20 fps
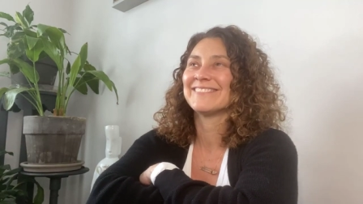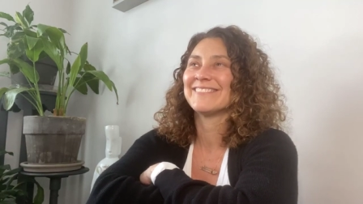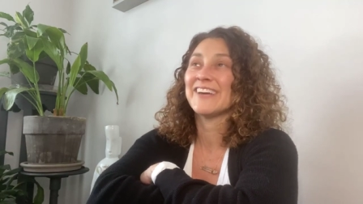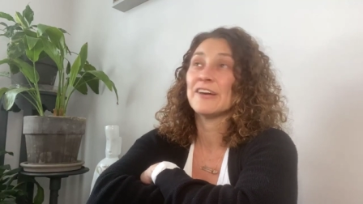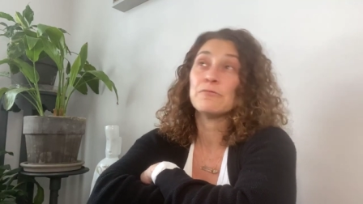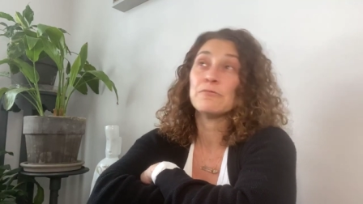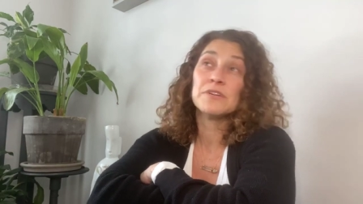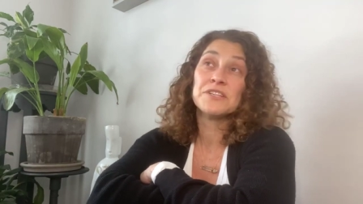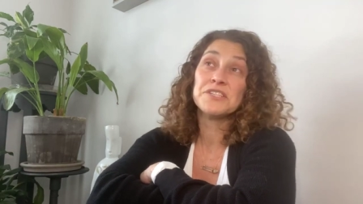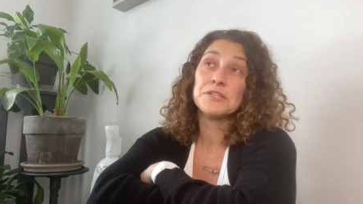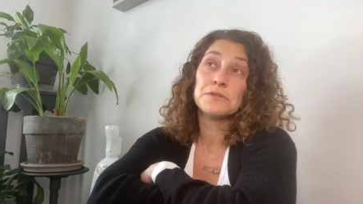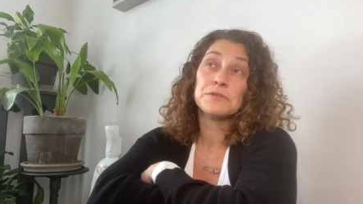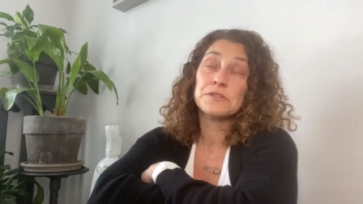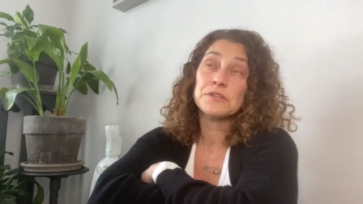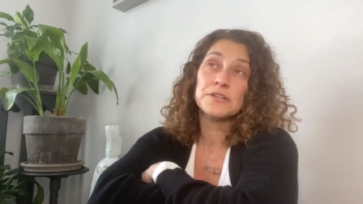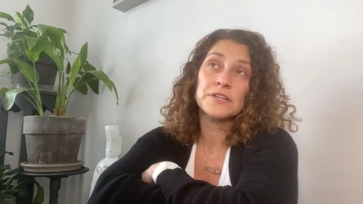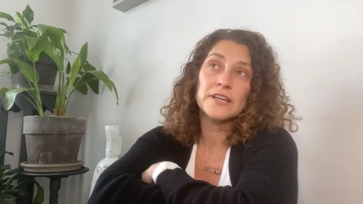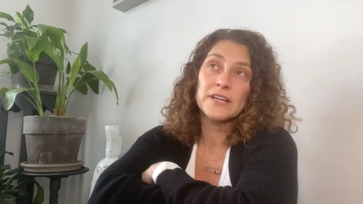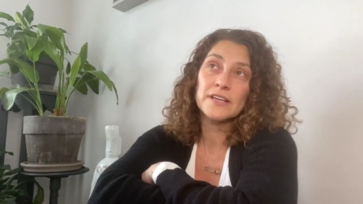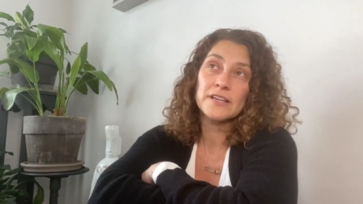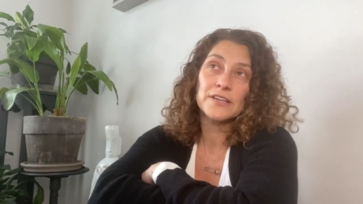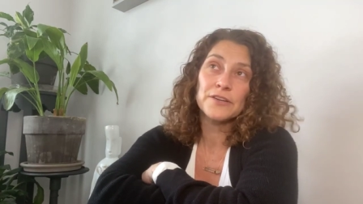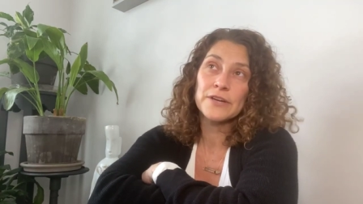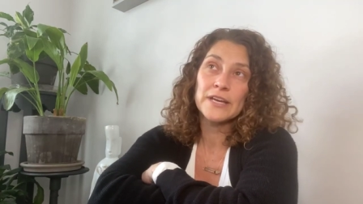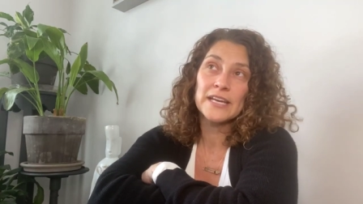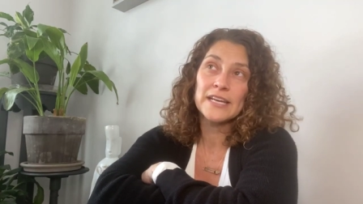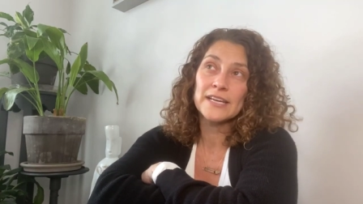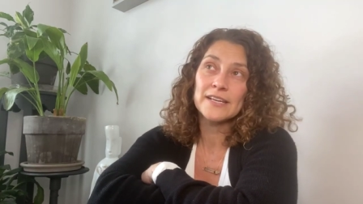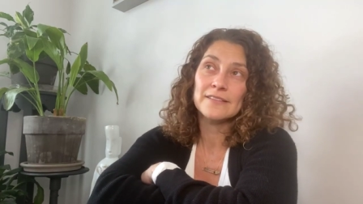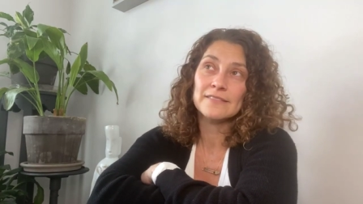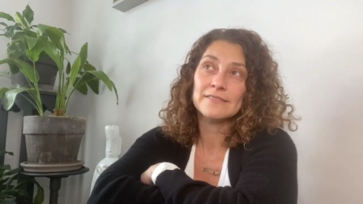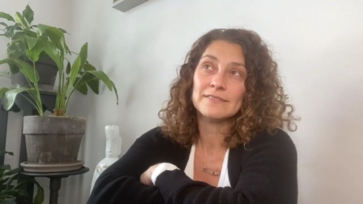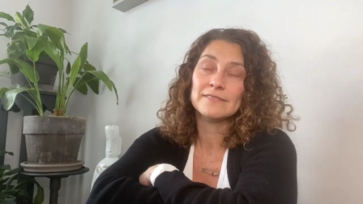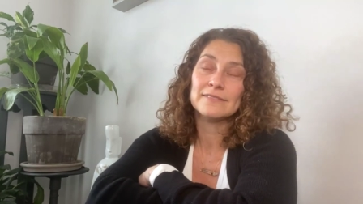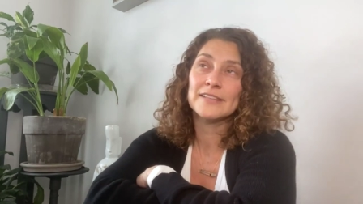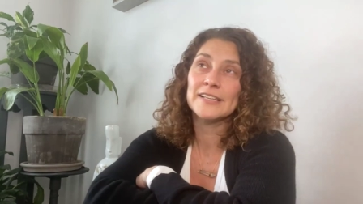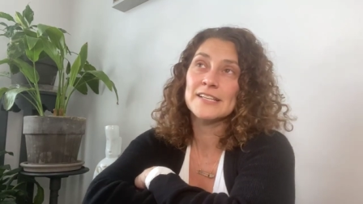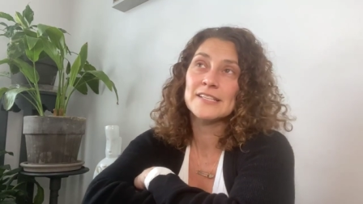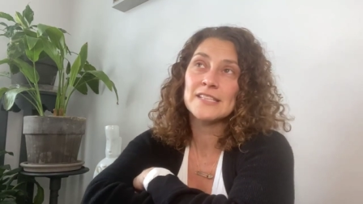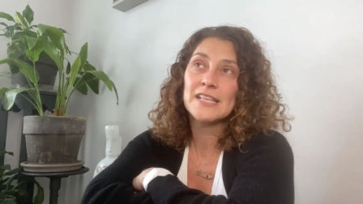And once you learn it, you get it.
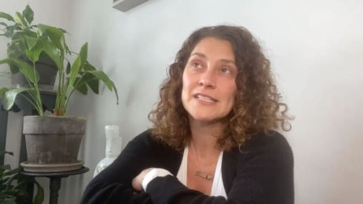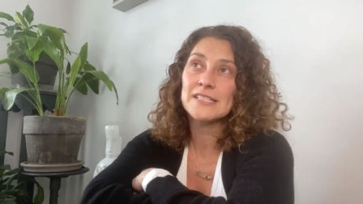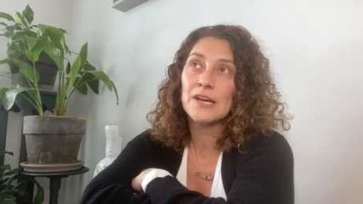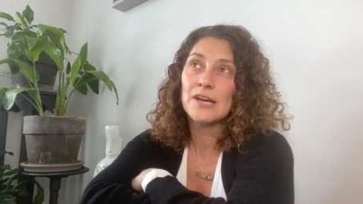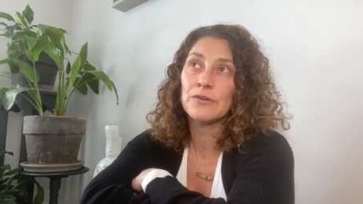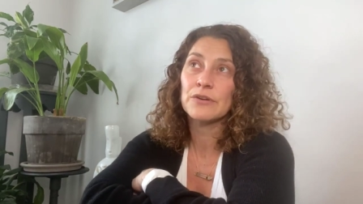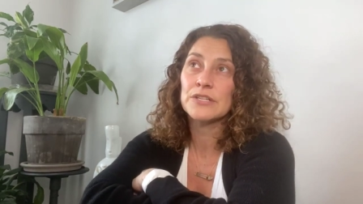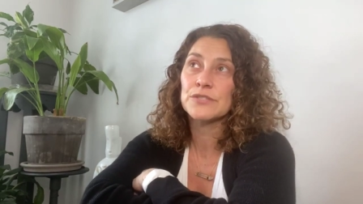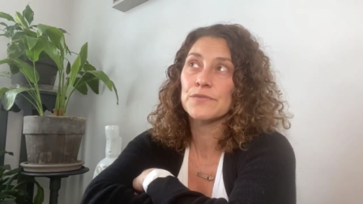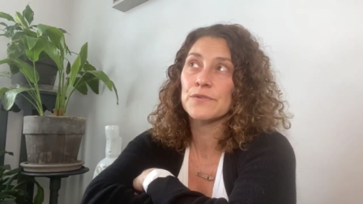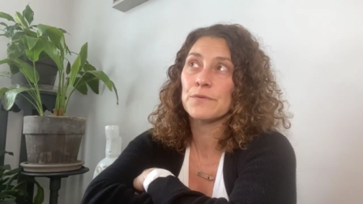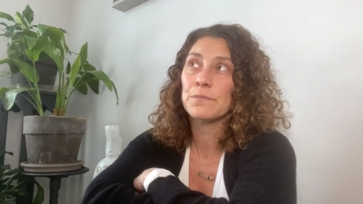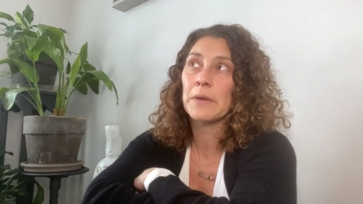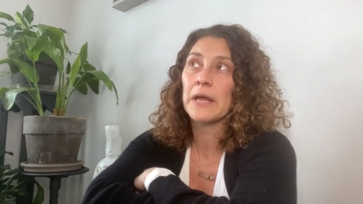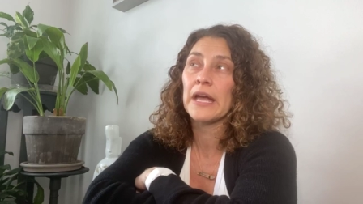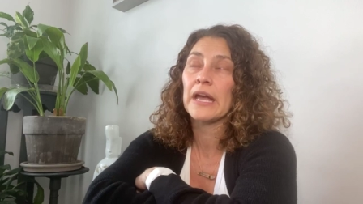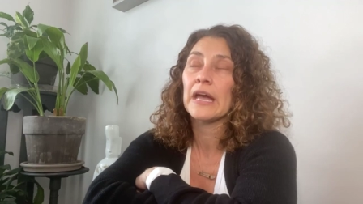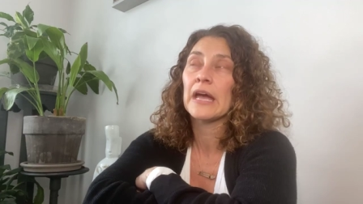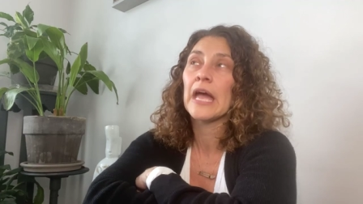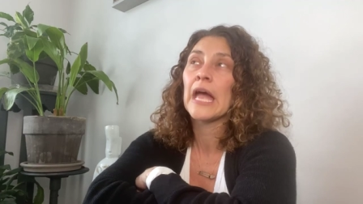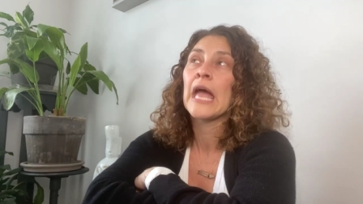At least that's how it is for me.